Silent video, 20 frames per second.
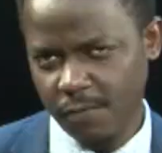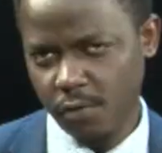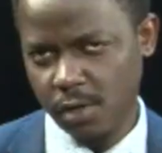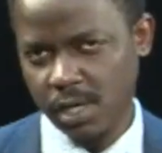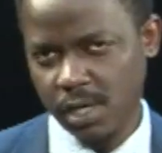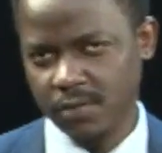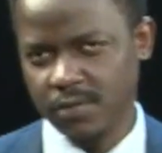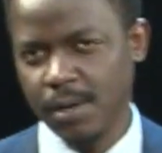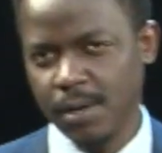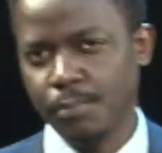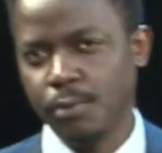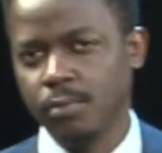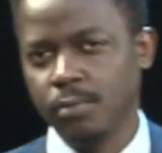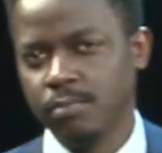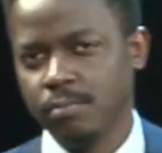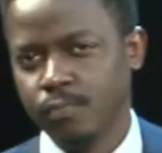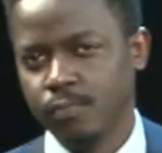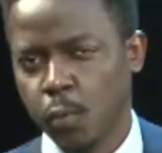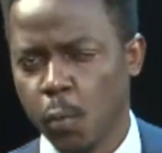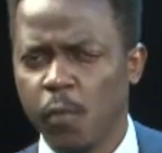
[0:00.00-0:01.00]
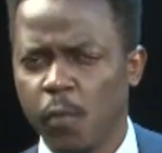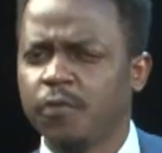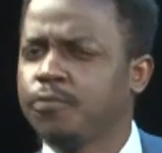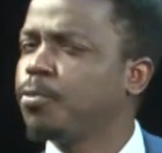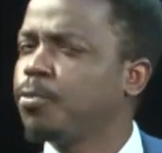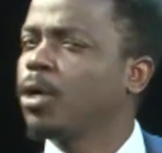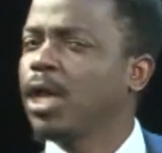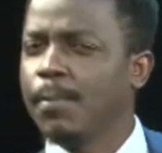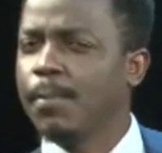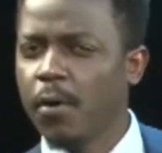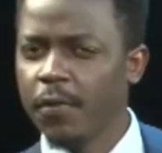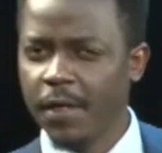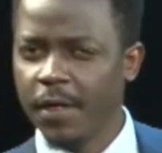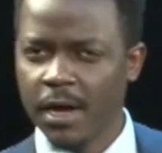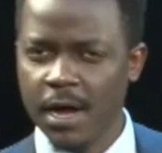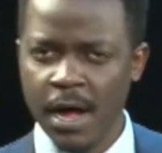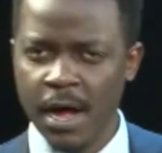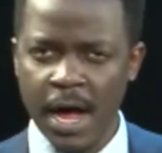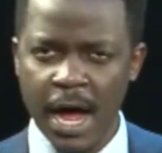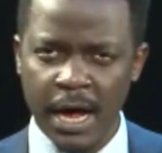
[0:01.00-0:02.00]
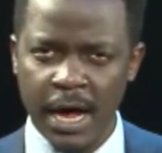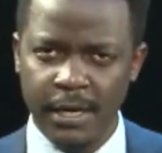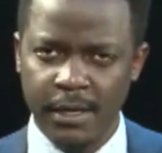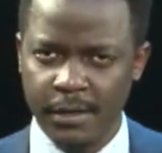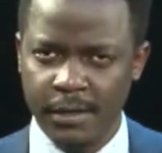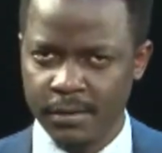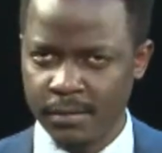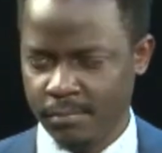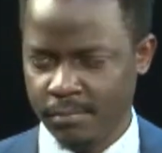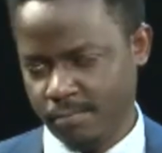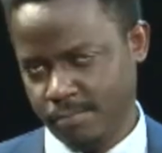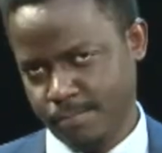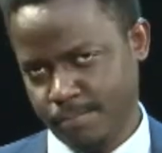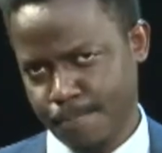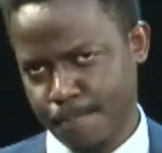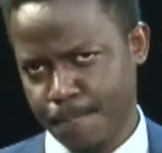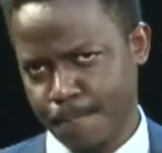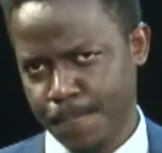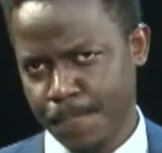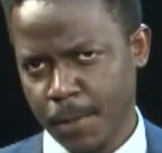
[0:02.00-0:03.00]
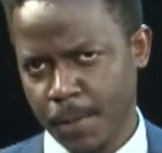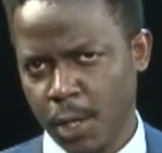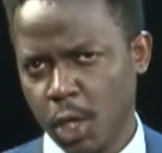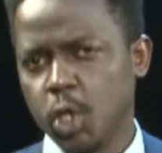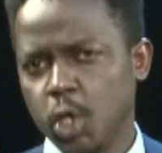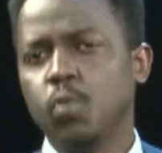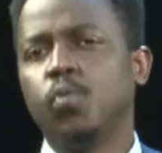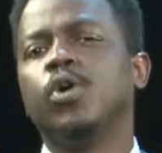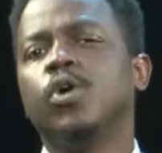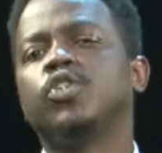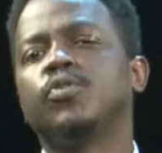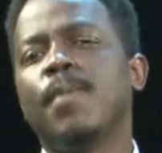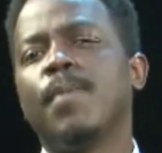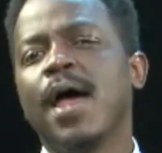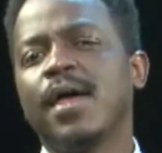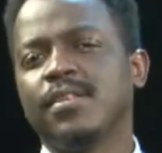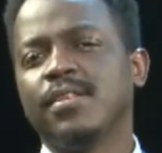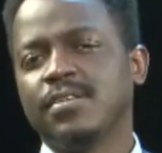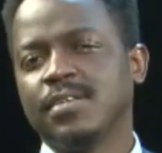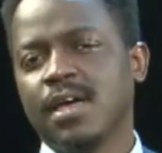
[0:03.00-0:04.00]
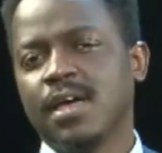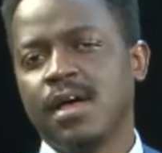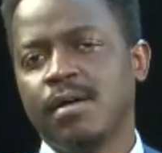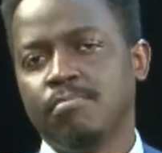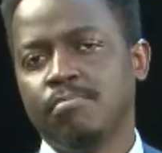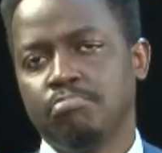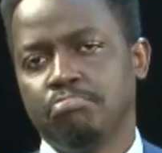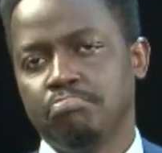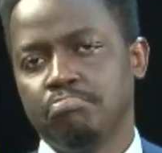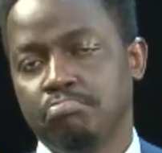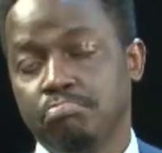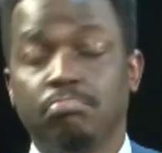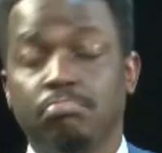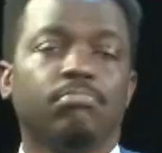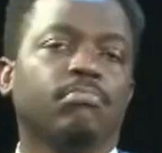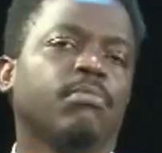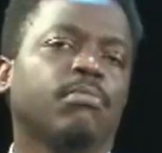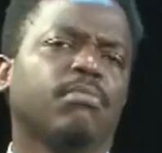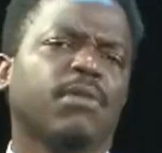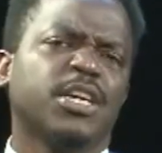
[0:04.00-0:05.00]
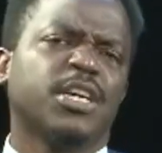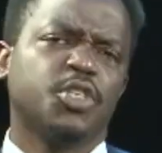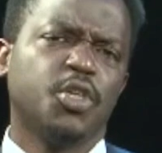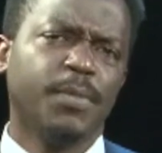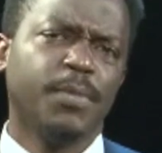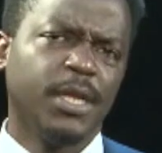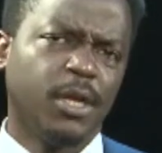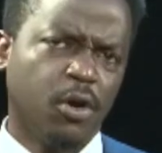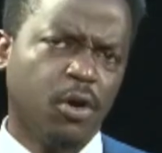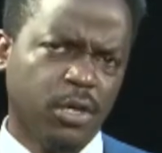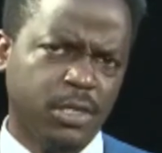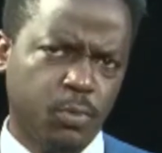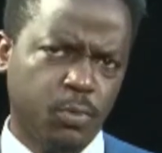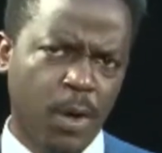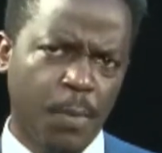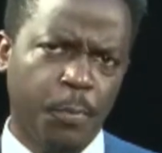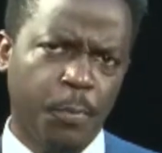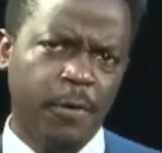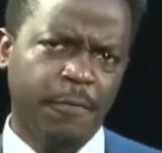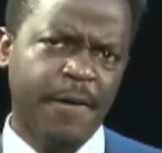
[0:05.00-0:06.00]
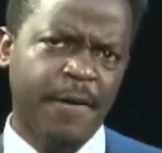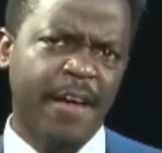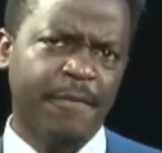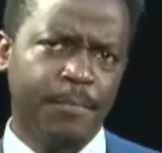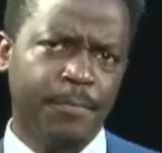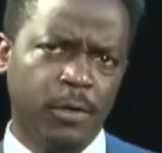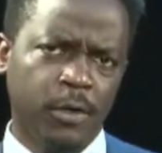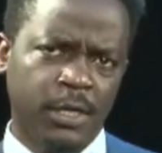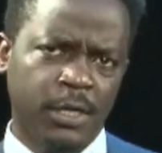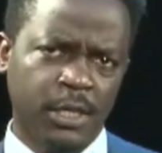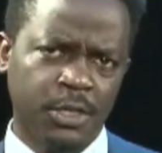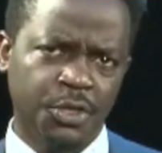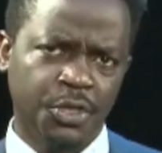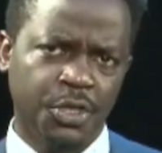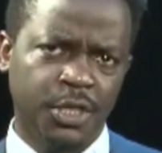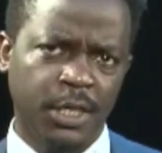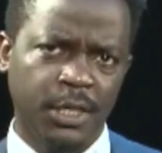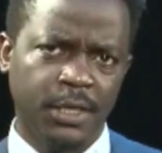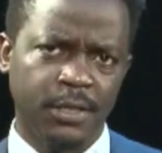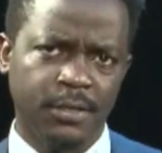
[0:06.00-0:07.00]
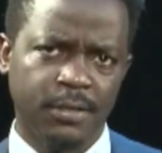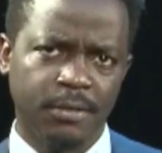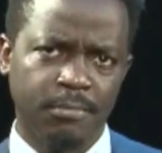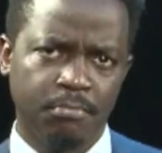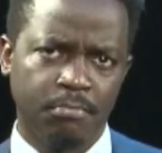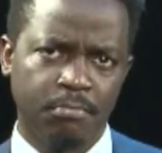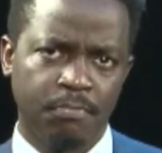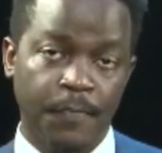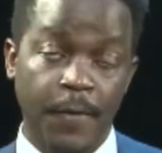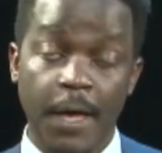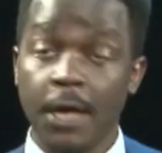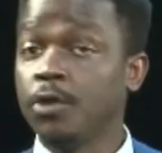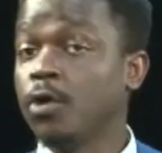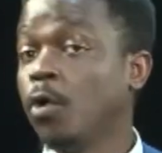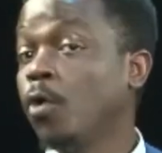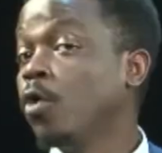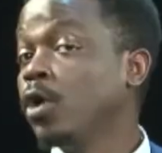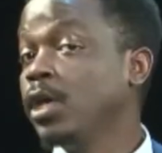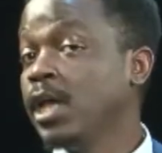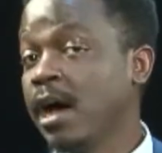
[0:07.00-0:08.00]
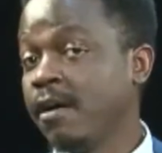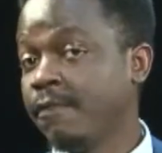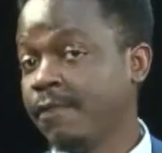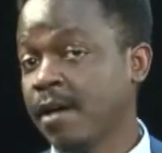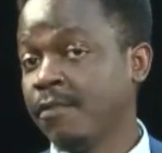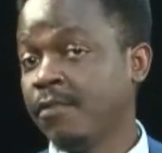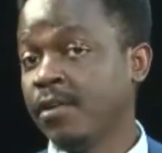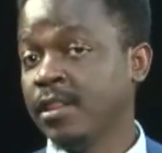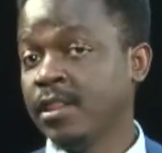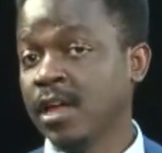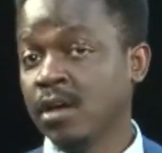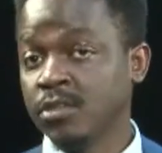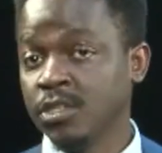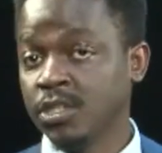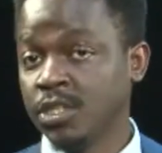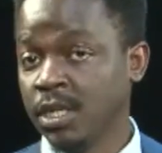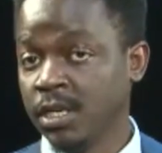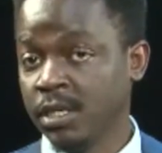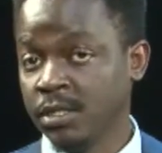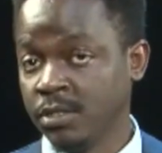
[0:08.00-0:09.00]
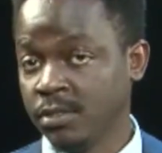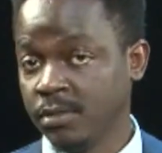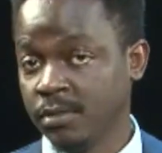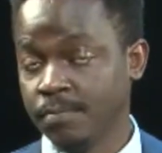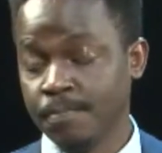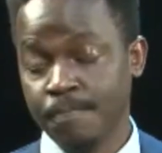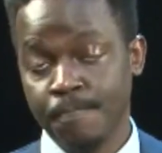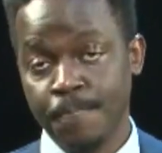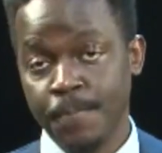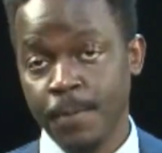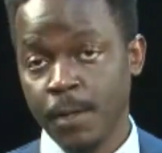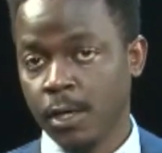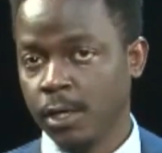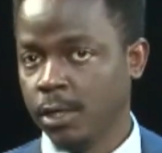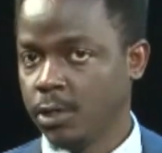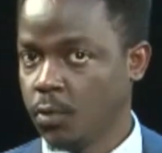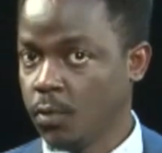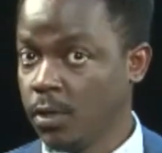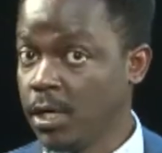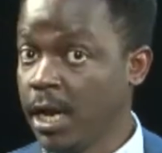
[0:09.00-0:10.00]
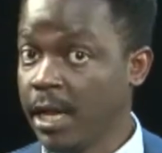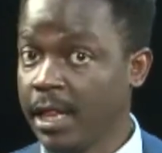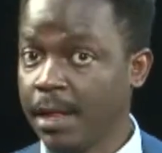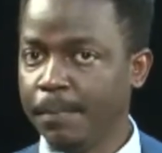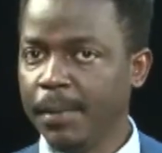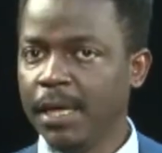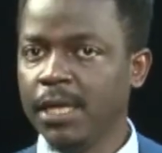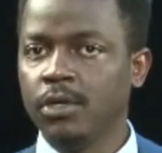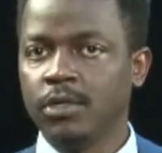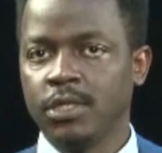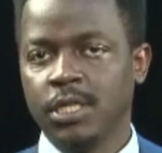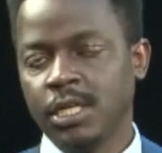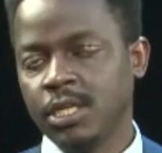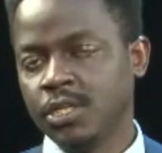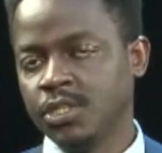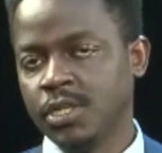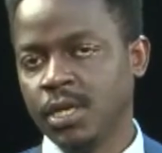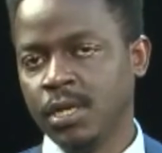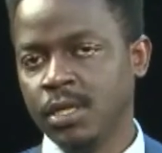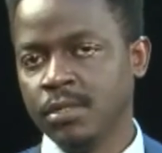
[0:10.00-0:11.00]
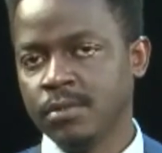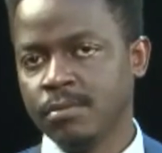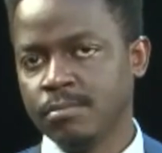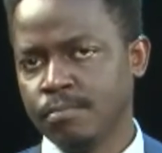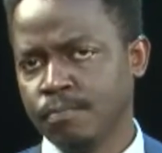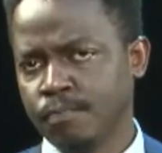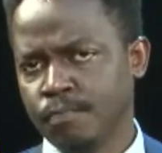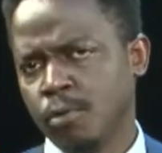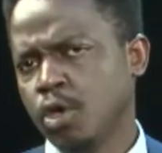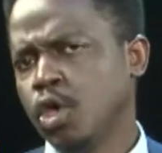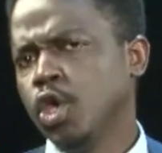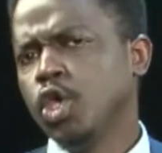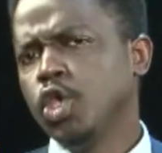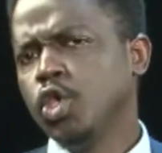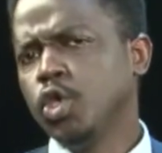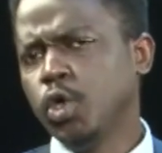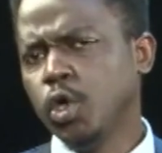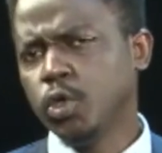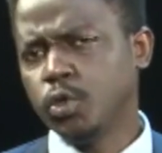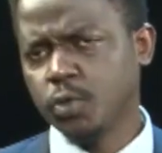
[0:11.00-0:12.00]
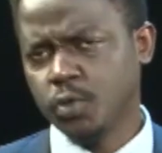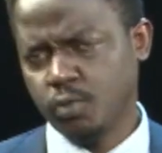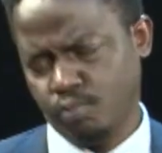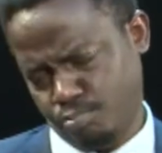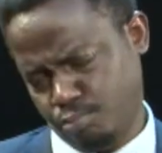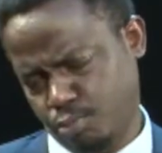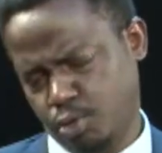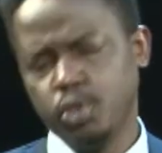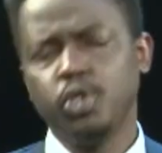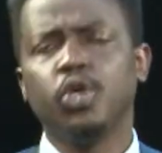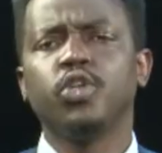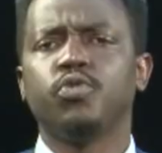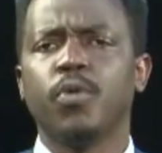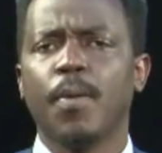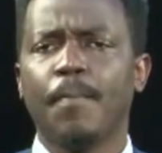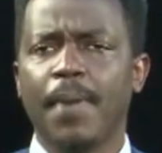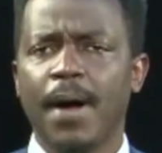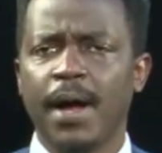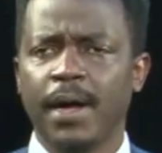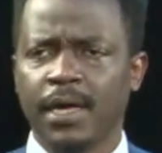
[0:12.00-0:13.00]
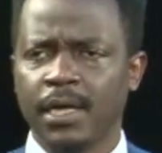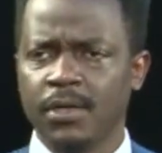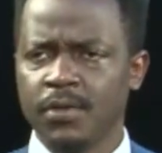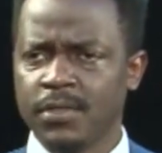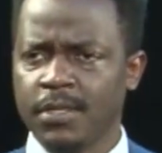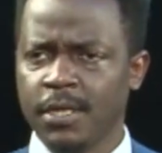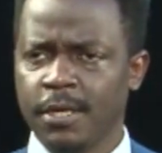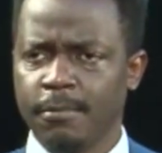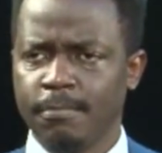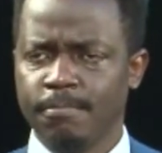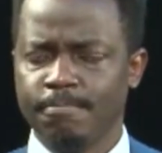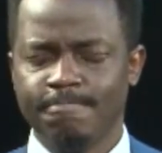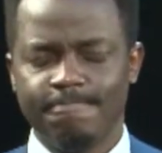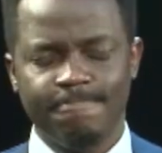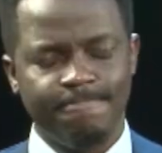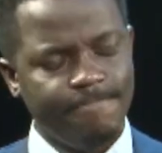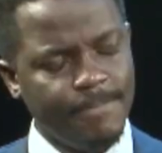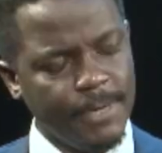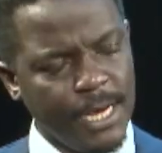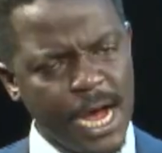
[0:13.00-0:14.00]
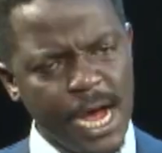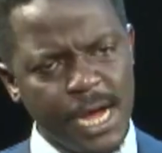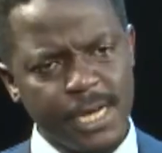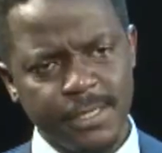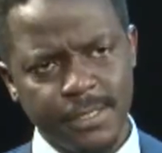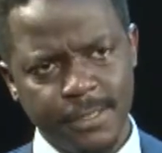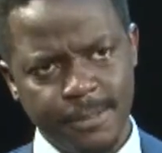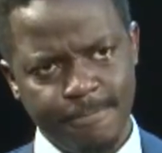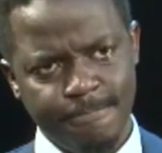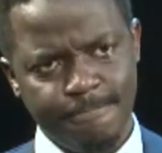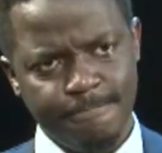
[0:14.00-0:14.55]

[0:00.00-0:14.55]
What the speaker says: an example. We've spoken about the car earlier. You want to buy this car, assuming it costs 1.5 million Kenyan shillings, and you only have 500,000 shillings. So you need another million Kenyan shillings. You go to a bank and you say, guys,